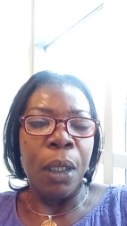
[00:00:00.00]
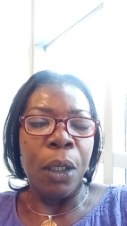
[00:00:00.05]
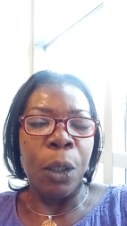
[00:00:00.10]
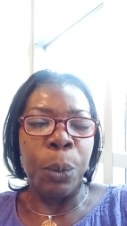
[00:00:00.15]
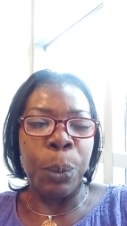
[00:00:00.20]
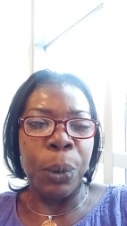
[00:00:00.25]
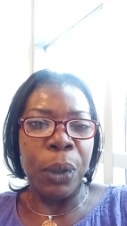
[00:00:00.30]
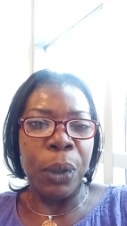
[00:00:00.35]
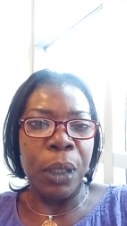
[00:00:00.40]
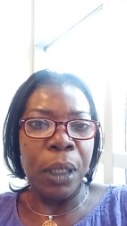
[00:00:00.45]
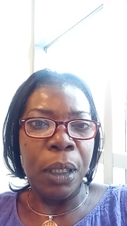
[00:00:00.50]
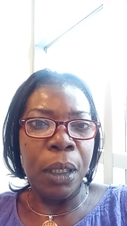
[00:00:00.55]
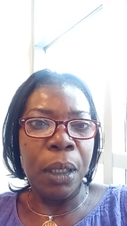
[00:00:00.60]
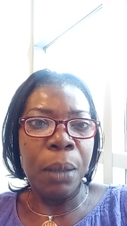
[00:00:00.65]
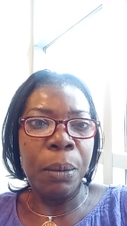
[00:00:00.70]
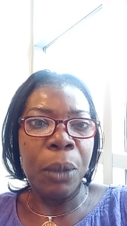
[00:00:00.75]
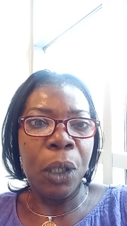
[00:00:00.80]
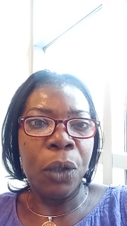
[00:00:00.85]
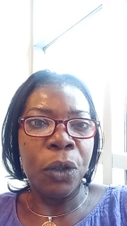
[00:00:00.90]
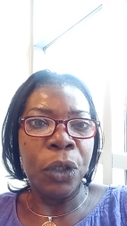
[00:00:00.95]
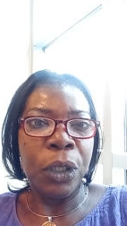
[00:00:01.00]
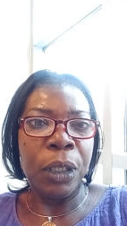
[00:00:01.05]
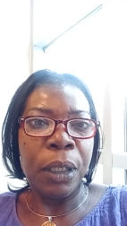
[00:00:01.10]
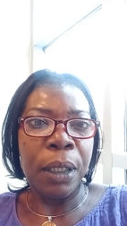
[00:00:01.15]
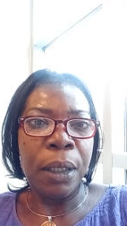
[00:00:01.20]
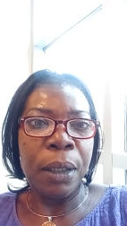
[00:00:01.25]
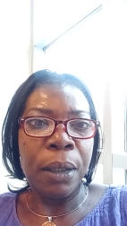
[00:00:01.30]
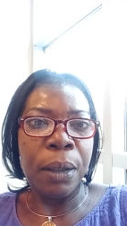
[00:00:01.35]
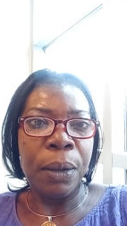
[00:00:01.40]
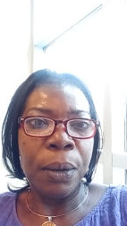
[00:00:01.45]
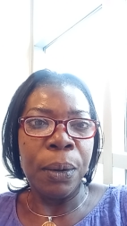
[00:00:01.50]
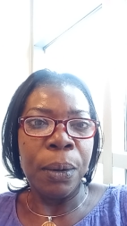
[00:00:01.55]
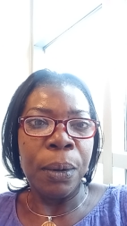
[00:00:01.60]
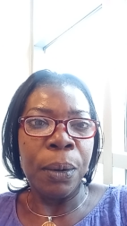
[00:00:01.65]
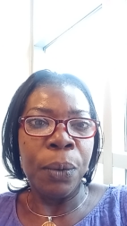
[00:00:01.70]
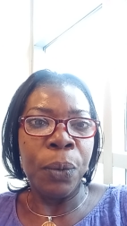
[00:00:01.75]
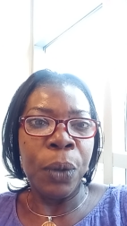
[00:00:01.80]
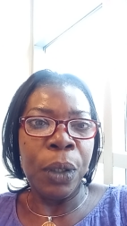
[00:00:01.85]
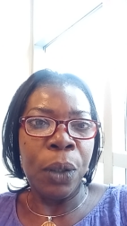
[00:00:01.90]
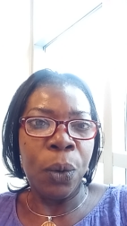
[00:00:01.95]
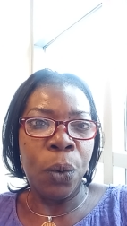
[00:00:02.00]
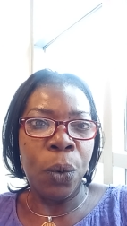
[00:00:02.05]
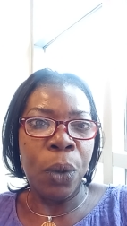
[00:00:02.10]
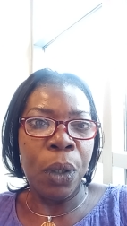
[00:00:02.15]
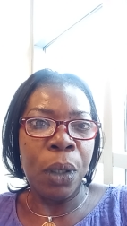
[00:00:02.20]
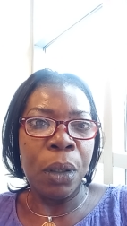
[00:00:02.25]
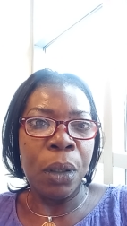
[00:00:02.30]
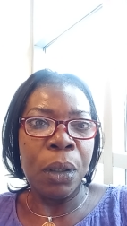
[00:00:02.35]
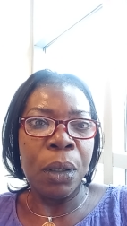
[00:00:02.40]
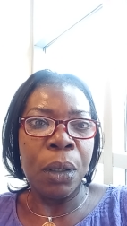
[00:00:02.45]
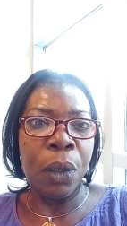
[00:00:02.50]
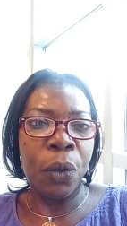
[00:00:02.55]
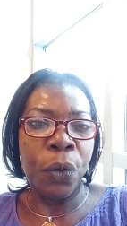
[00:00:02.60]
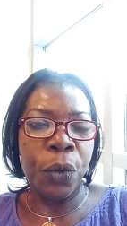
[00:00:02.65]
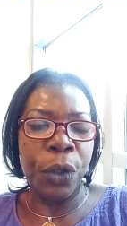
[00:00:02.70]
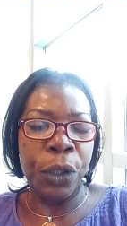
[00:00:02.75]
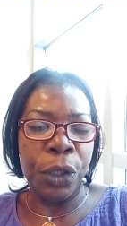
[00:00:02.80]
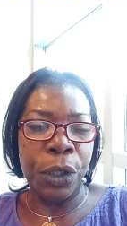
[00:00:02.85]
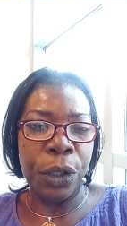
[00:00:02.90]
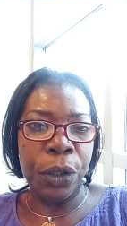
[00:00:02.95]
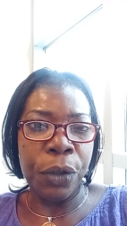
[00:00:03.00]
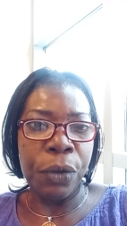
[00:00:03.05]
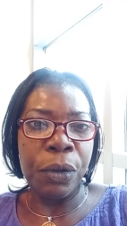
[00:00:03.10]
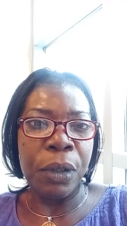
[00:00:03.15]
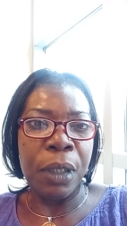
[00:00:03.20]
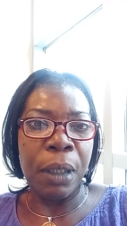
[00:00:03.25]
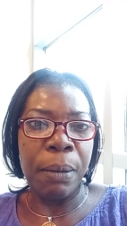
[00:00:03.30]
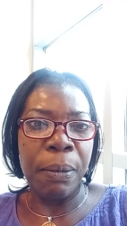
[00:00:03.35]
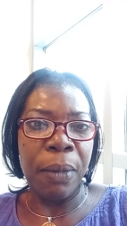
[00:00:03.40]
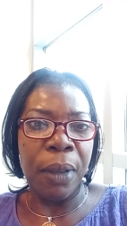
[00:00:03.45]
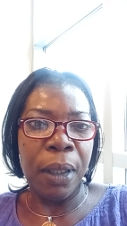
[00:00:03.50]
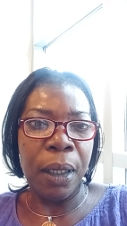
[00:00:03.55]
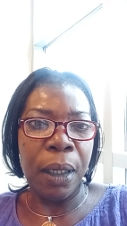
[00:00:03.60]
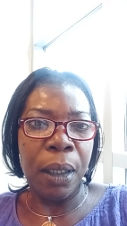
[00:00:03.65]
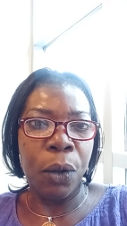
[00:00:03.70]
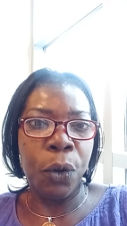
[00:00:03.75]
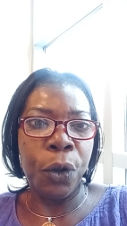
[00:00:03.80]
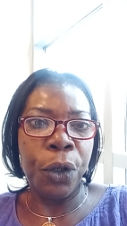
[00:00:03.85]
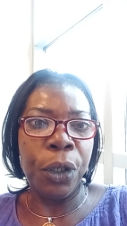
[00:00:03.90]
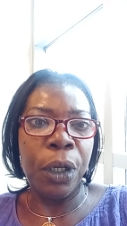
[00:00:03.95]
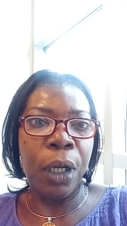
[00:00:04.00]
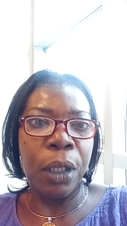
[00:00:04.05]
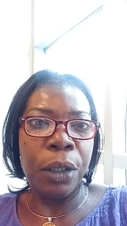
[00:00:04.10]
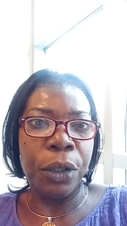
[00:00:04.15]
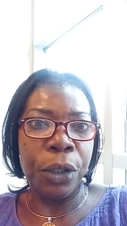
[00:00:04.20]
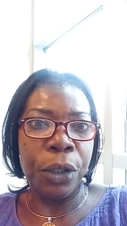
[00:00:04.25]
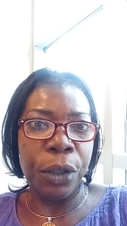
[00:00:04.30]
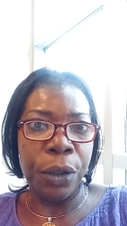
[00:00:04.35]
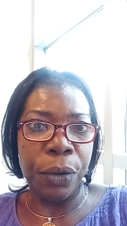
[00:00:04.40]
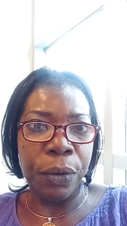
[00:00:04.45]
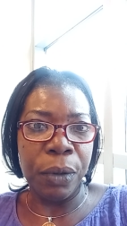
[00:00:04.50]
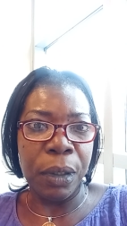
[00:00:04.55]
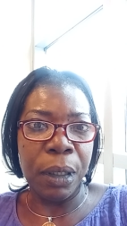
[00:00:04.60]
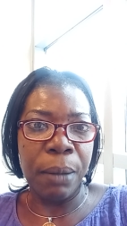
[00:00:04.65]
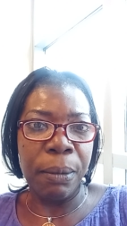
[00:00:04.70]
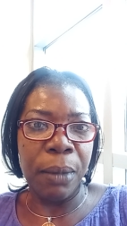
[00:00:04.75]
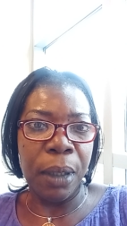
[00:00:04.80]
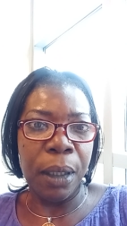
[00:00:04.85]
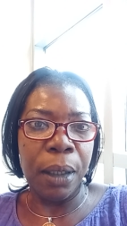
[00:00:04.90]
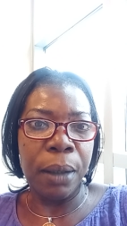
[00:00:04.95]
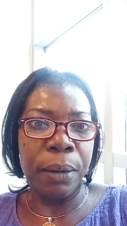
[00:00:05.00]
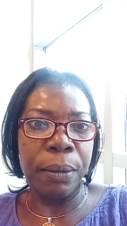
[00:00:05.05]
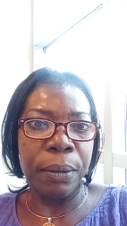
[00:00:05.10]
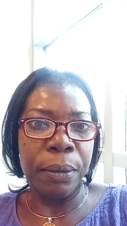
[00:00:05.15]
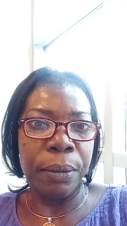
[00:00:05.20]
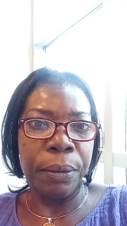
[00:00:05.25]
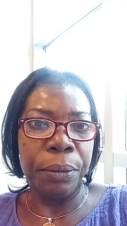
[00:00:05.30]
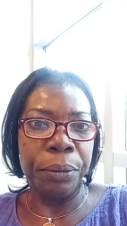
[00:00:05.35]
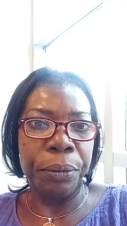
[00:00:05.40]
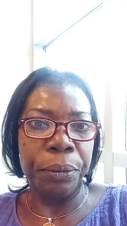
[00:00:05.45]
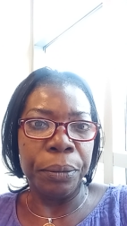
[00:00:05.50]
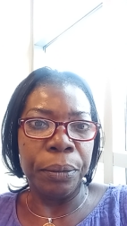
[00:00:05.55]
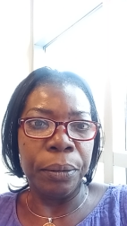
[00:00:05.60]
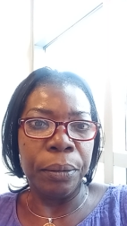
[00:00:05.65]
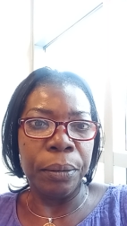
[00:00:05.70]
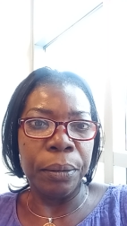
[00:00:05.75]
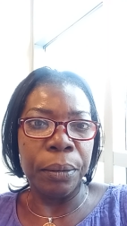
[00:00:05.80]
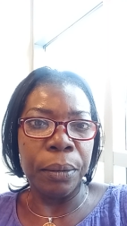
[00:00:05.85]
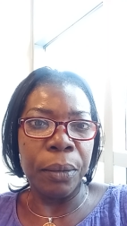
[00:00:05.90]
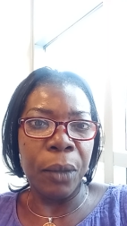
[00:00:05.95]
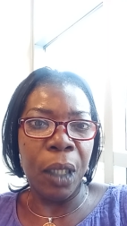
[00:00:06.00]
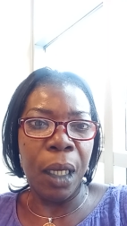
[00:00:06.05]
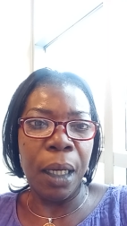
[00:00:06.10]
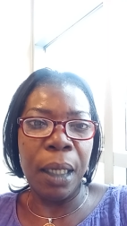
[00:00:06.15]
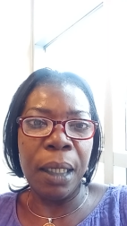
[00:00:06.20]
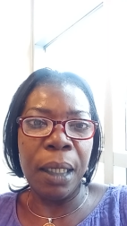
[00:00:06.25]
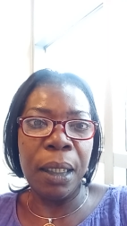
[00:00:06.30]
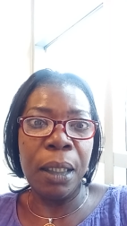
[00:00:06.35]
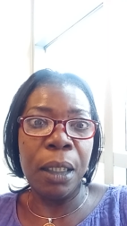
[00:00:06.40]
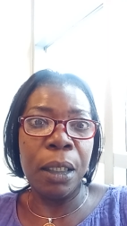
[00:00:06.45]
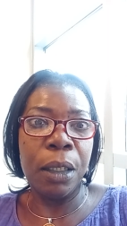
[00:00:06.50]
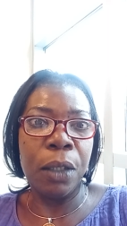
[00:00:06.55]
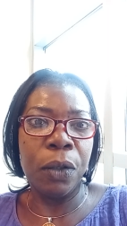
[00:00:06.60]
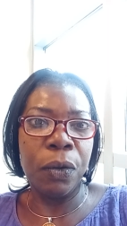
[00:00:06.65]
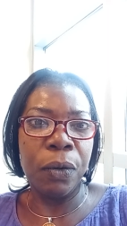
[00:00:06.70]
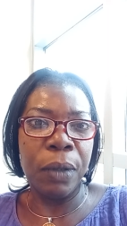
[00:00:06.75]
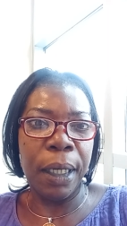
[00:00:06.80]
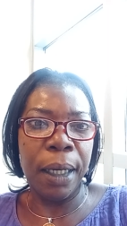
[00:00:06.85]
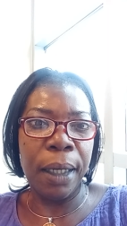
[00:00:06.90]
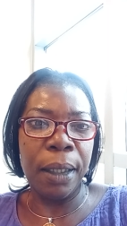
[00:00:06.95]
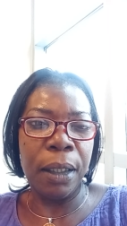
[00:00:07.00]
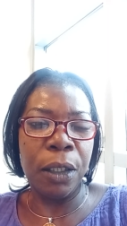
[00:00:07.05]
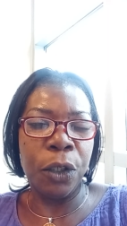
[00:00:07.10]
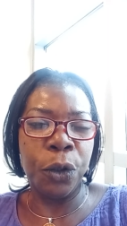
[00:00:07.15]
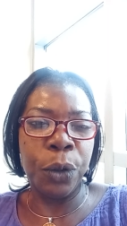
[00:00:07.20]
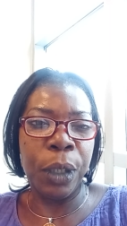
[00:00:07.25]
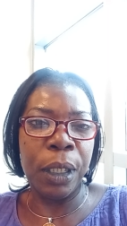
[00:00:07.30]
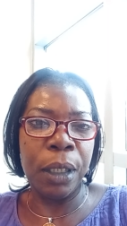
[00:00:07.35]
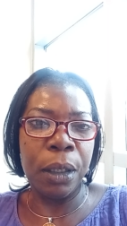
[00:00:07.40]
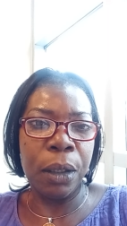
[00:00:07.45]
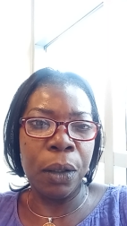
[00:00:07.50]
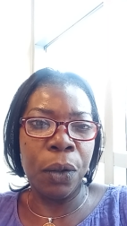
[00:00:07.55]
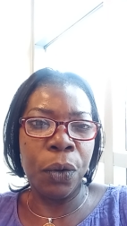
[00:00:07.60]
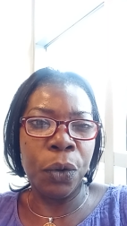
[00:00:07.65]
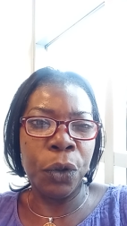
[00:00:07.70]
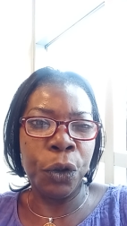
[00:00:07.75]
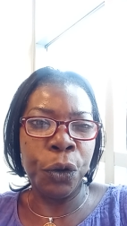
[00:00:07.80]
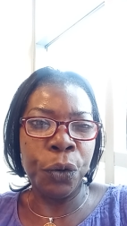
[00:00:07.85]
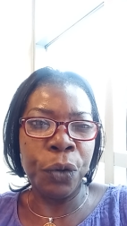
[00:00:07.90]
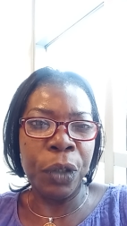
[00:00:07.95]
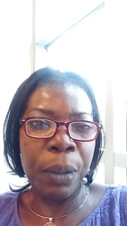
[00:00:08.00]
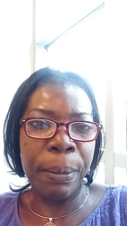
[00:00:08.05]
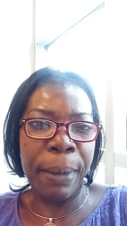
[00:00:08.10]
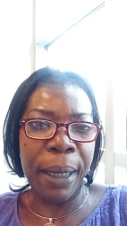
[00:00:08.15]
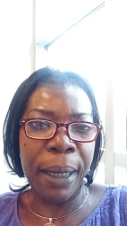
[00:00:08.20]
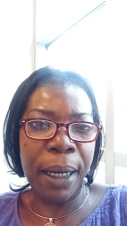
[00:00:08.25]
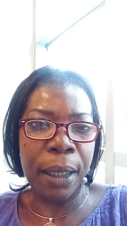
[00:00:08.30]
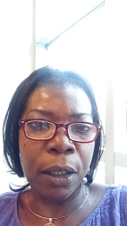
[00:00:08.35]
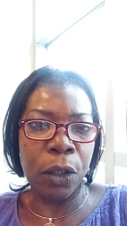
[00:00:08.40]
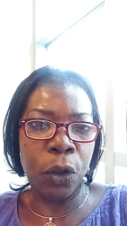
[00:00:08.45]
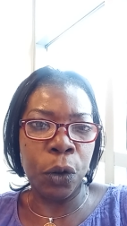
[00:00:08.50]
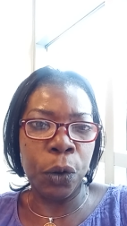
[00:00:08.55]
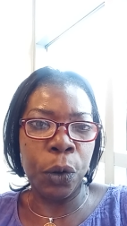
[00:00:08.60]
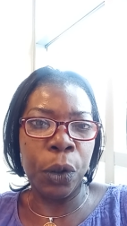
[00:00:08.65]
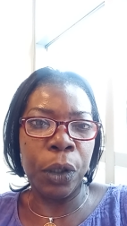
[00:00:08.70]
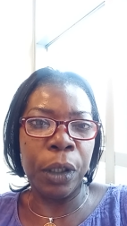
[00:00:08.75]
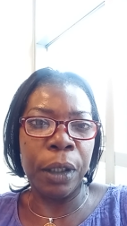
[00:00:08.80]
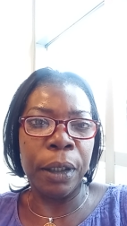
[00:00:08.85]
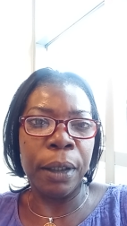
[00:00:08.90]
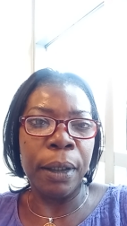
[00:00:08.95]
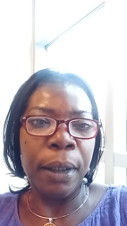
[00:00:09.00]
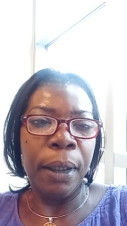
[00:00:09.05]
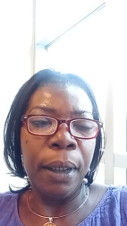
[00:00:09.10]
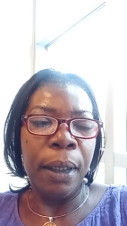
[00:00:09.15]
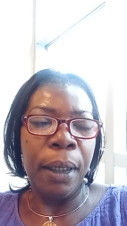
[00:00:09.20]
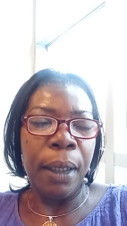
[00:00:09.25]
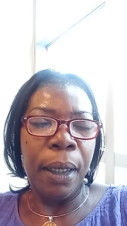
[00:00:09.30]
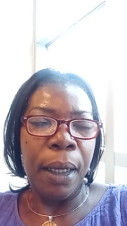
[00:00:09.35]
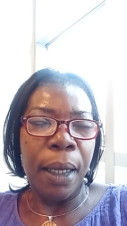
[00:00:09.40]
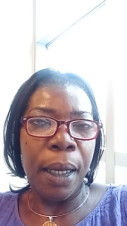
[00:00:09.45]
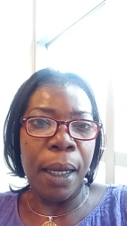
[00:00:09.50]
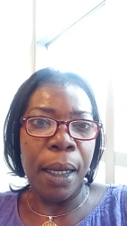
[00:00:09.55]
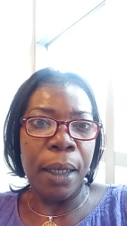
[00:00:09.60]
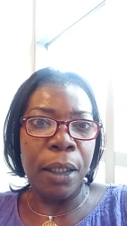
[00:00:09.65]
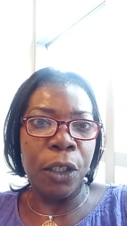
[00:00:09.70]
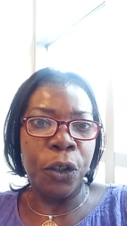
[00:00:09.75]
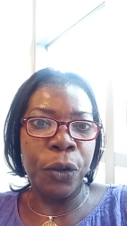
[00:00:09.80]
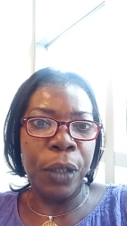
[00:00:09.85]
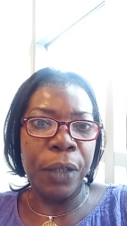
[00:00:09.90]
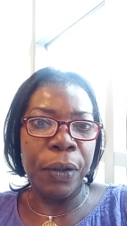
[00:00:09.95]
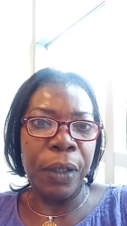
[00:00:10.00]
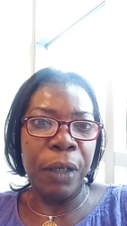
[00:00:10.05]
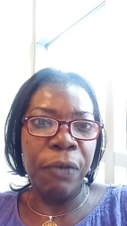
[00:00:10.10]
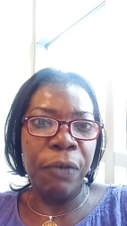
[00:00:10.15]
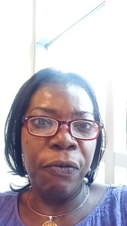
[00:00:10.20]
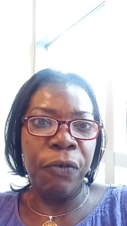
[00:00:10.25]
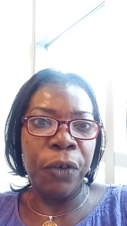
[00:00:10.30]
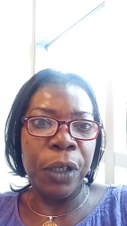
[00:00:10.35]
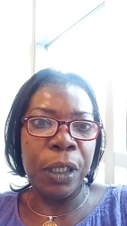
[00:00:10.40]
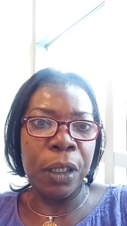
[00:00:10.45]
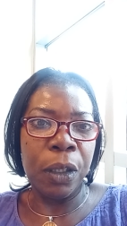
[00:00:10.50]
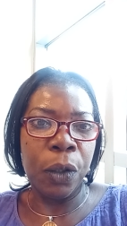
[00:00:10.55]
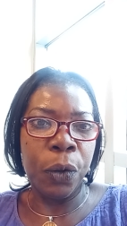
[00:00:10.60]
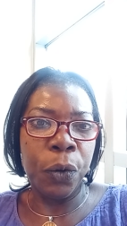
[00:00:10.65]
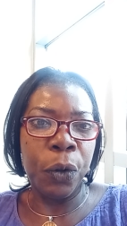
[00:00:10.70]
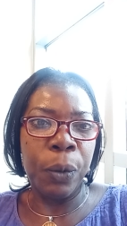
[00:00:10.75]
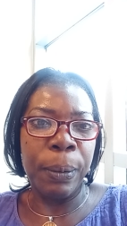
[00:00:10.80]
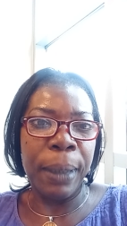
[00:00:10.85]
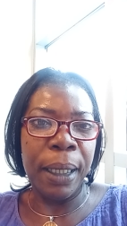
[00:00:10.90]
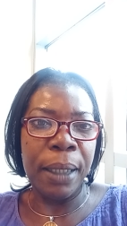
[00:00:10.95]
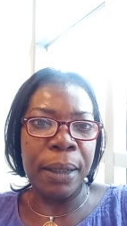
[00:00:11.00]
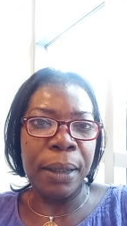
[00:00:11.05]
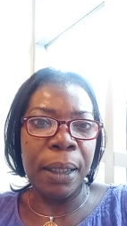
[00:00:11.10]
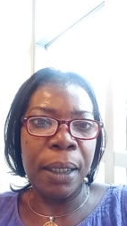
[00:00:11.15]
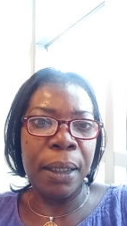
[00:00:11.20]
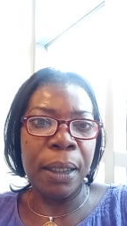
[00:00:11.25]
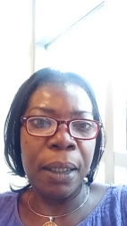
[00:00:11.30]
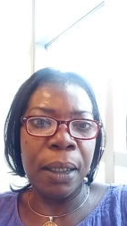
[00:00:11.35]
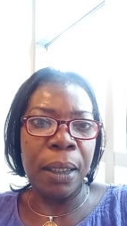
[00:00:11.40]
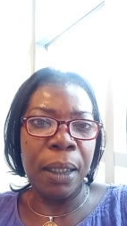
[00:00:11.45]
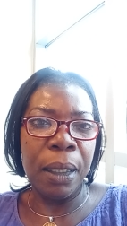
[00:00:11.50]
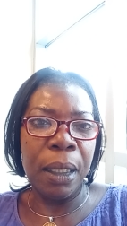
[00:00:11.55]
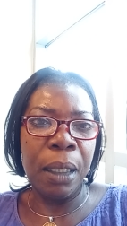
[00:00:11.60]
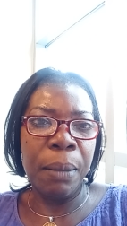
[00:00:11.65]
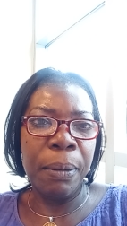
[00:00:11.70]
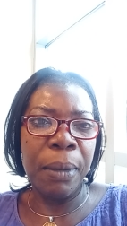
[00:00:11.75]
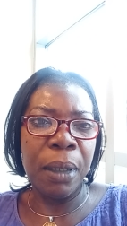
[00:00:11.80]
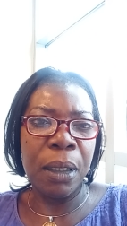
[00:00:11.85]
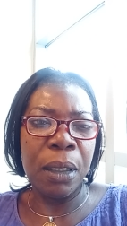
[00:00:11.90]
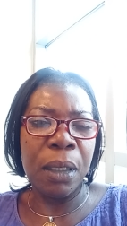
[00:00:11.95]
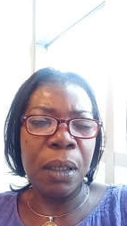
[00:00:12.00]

You put it in a motion when you want the court to do something or not to do something. Okay, he didn't do that. He tried to go through the back door and he tried to influence the court by sending the email.